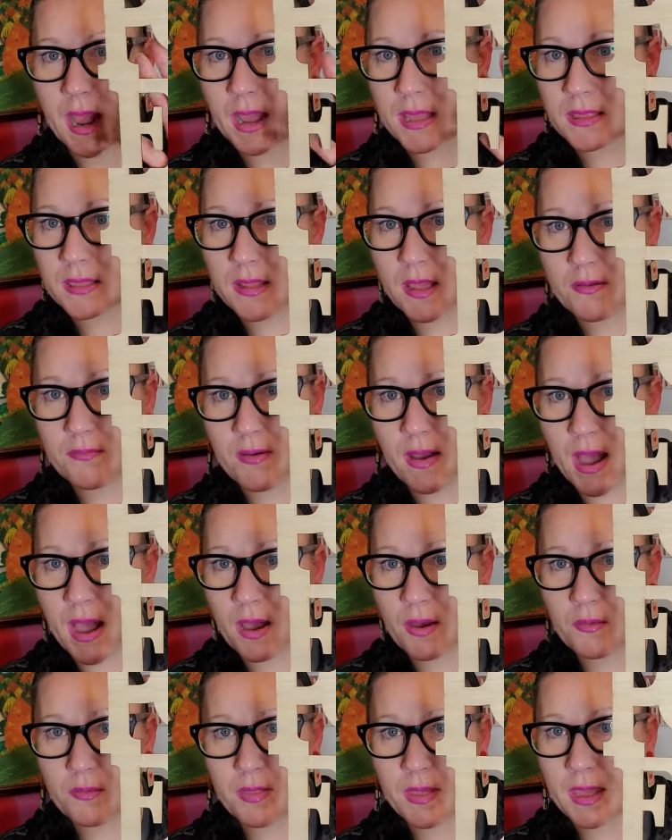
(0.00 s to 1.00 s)
I love
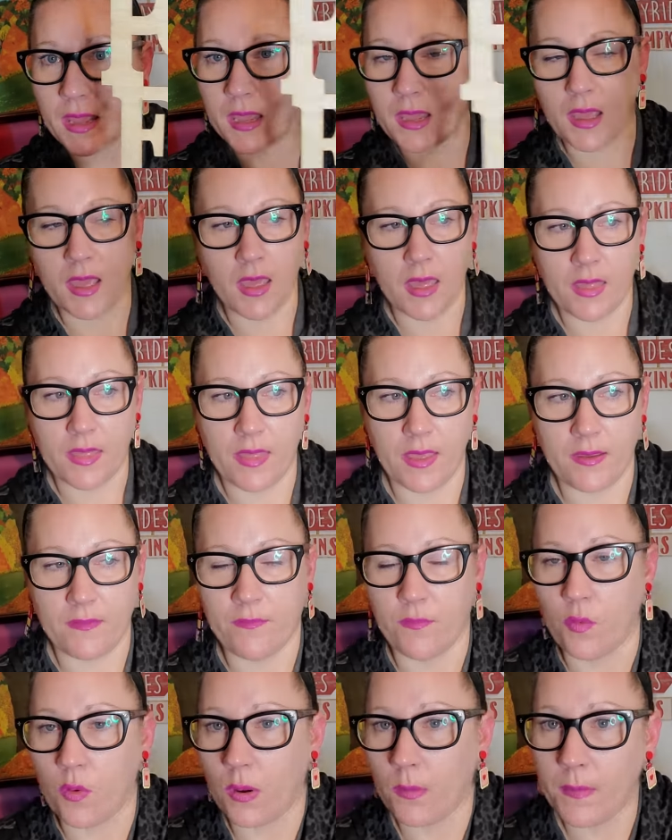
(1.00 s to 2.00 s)
how they, they
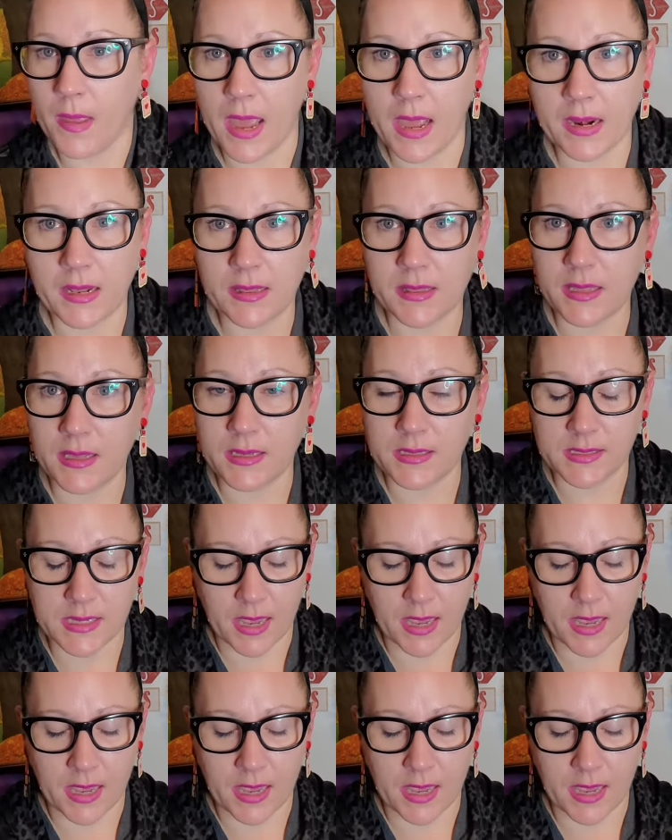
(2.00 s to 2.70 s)
formatted these.